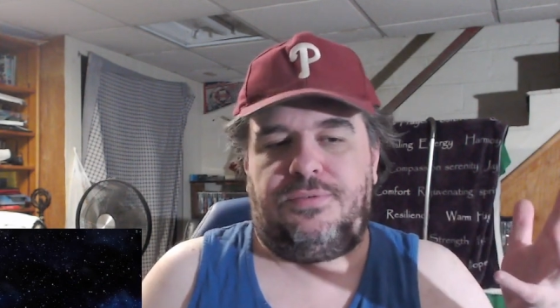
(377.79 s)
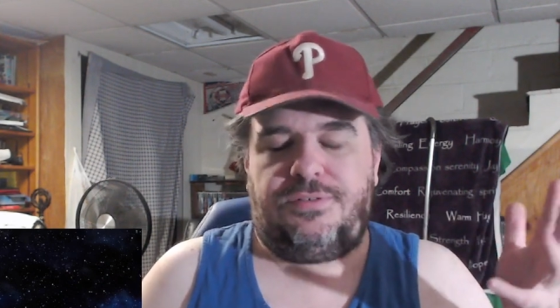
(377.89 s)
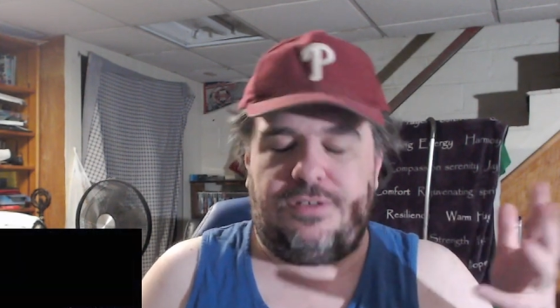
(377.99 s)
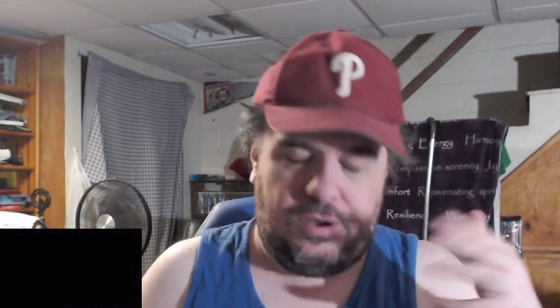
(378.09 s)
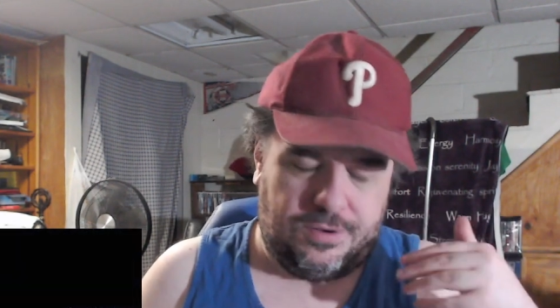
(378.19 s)

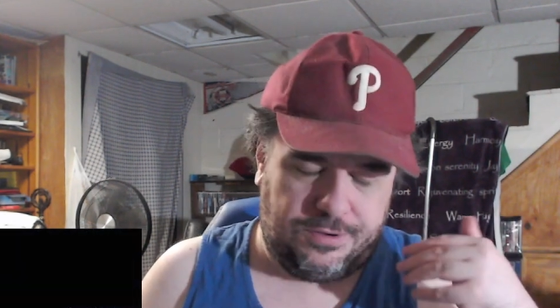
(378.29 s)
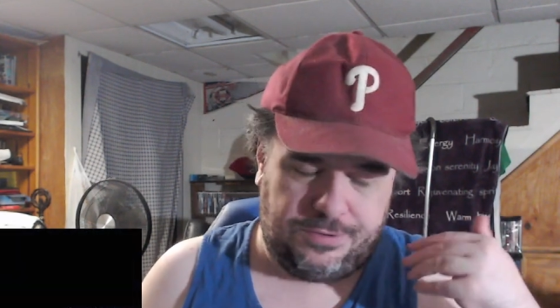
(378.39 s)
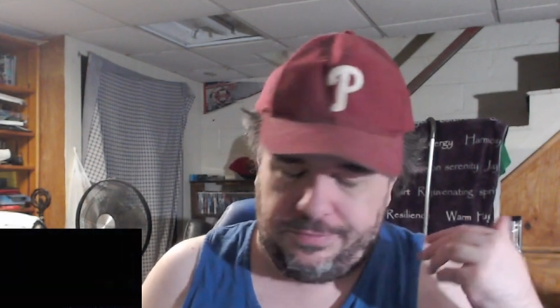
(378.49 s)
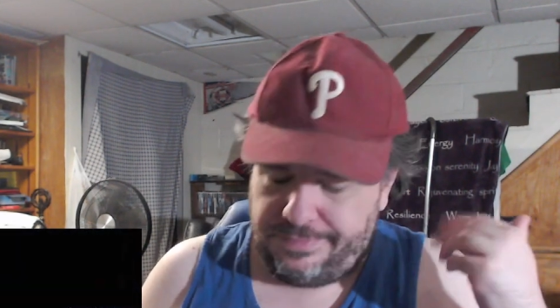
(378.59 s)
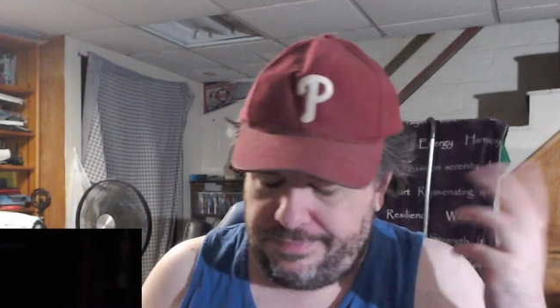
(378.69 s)

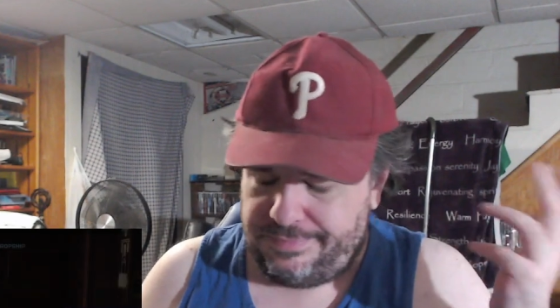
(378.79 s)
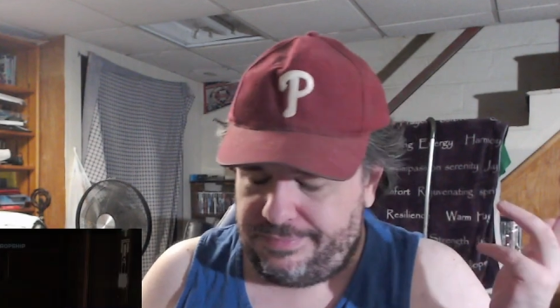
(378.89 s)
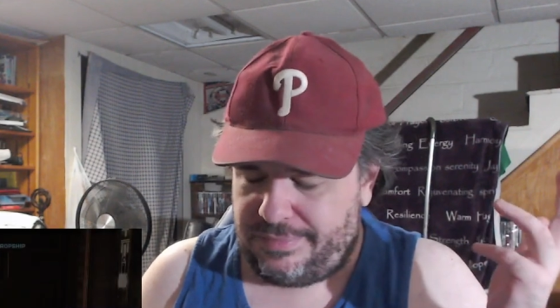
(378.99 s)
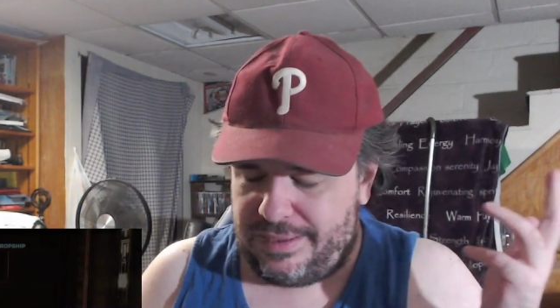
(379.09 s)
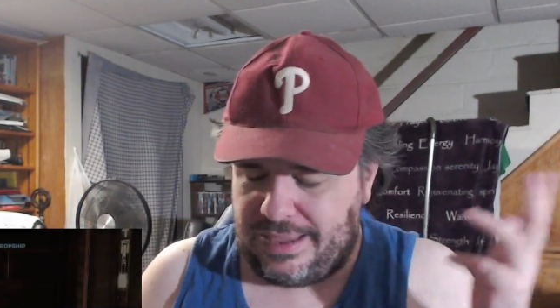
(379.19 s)
So
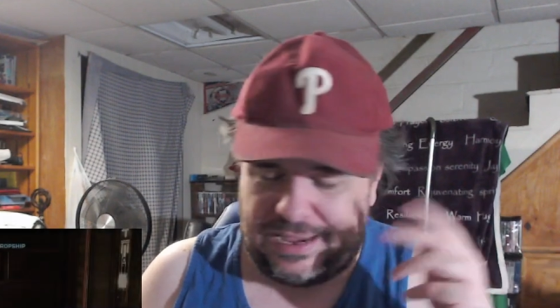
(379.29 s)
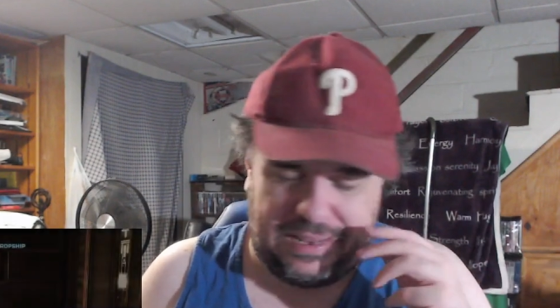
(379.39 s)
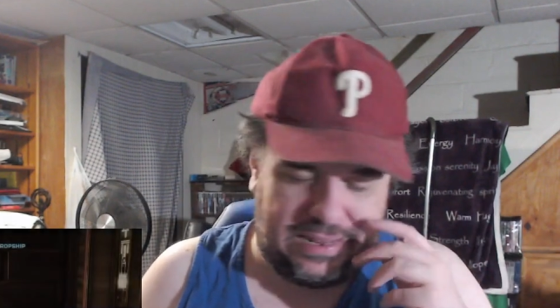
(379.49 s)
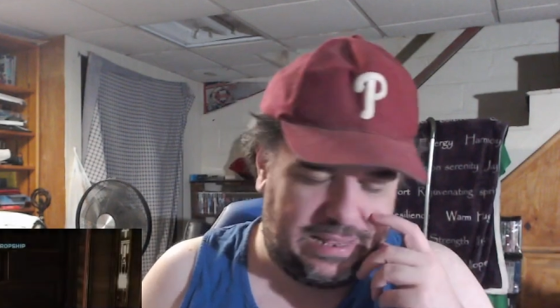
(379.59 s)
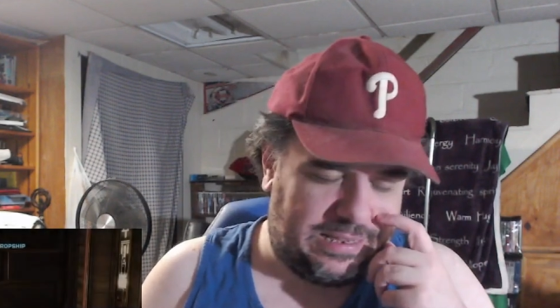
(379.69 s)

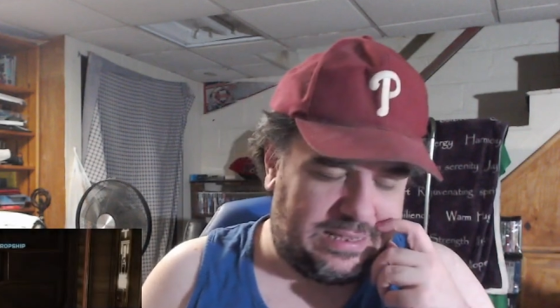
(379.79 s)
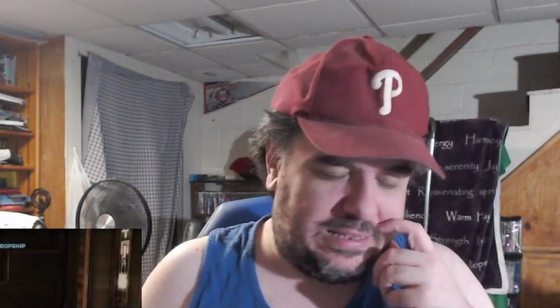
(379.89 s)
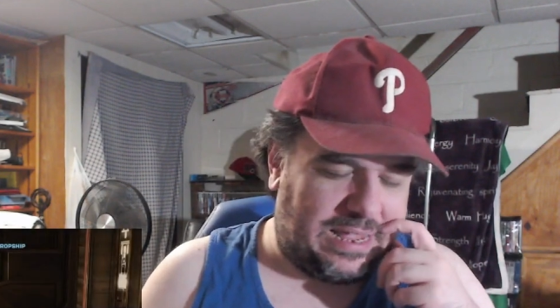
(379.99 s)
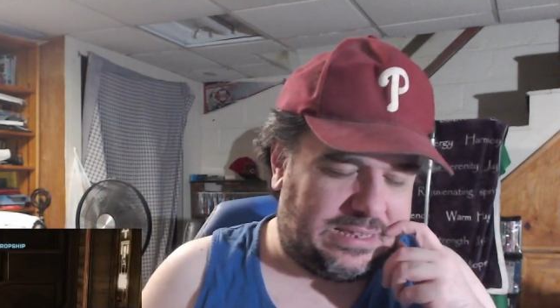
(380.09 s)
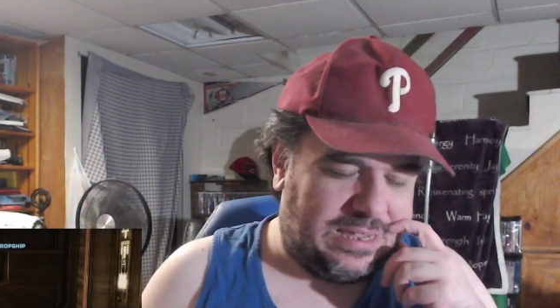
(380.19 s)
again,
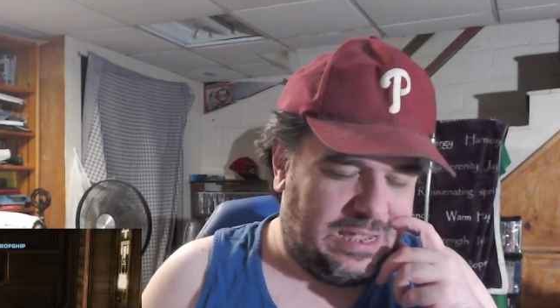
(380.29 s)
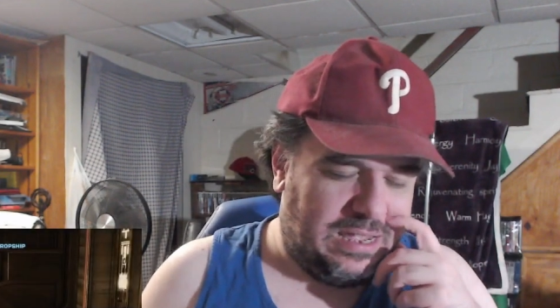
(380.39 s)
that's